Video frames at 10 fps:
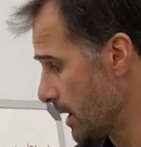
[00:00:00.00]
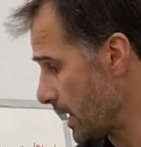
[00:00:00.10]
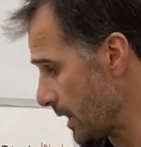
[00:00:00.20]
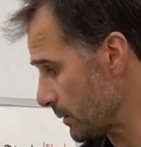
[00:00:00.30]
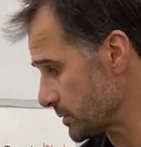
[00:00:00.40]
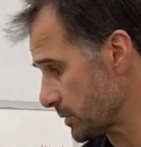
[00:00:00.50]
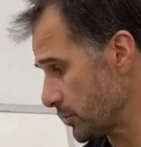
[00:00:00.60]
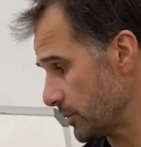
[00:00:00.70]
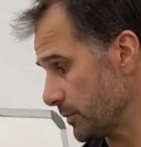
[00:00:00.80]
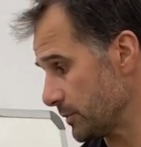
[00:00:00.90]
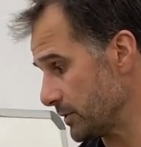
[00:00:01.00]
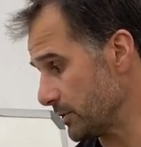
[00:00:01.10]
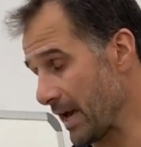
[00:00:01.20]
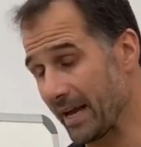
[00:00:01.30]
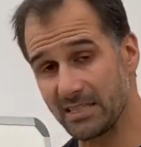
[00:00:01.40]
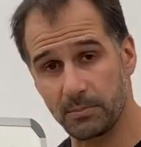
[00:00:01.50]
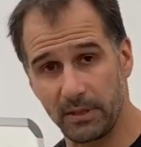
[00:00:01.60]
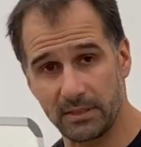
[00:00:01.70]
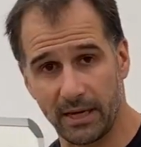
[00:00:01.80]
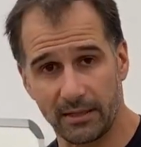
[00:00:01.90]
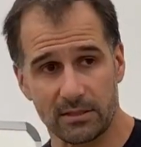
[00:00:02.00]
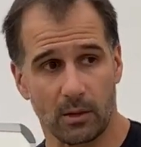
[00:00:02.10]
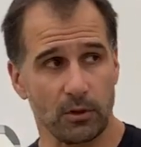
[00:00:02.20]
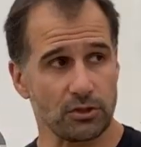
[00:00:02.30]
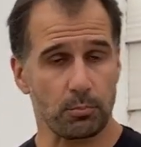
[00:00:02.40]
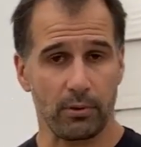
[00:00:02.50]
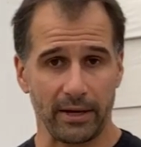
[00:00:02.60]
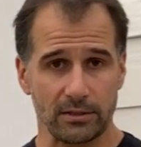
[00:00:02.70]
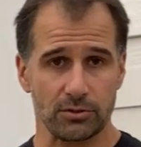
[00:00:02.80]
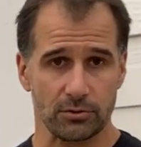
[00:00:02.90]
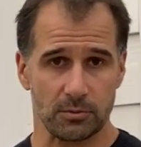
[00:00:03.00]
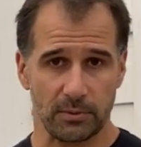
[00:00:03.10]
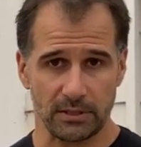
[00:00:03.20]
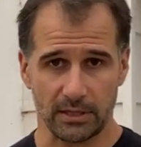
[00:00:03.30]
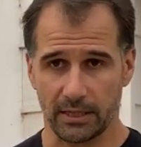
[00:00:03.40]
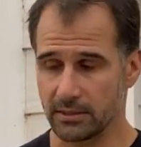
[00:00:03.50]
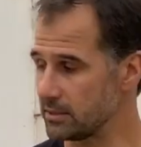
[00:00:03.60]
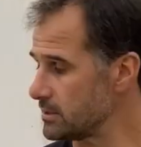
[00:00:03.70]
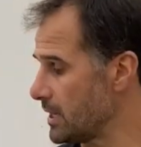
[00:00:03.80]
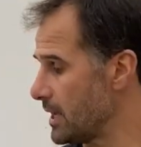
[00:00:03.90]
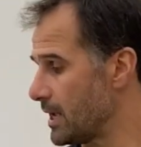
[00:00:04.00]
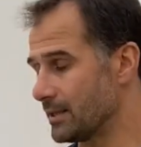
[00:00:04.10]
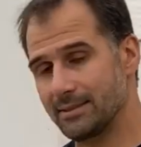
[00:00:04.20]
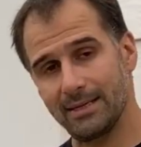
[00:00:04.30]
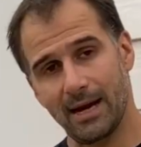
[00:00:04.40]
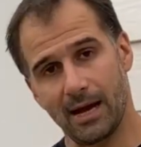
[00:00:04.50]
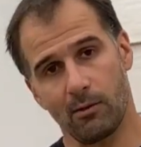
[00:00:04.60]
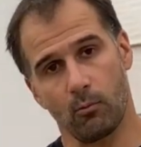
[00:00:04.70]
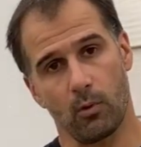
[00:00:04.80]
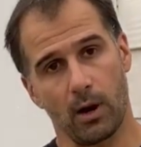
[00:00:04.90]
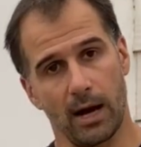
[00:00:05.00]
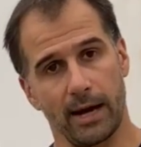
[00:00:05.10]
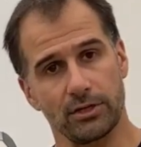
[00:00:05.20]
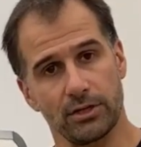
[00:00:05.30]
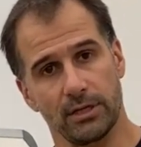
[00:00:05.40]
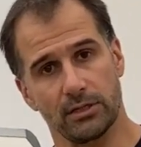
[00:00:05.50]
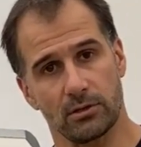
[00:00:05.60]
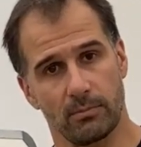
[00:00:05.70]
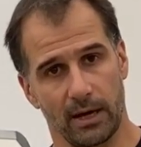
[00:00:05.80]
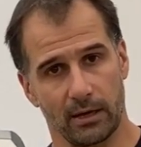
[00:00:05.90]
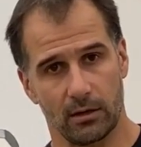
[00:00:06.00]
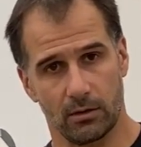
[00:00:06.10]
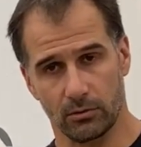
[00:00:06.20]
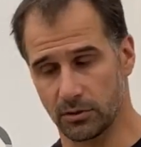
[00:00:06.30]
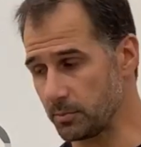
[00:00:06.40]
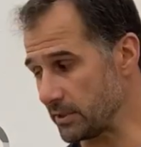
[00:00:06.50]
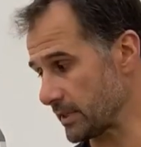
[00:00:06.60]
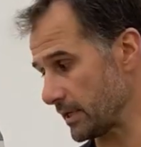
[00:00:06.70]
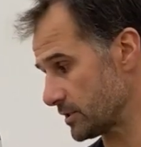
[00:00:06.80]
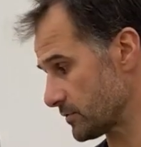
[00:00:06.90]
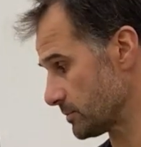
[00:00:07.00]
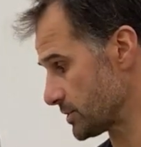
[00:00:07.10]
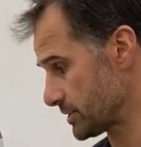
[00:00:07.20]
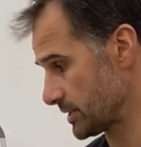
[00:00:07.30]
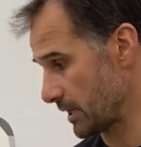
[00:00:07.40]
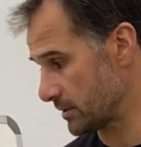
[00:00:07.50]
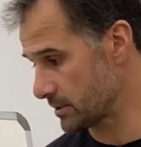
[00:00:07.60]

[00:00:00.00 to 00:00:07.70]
Otherwise, what we're doing 8 speed skaters. So I want you to practice your speed skaters and see how wide you need to make your speed skaters from side to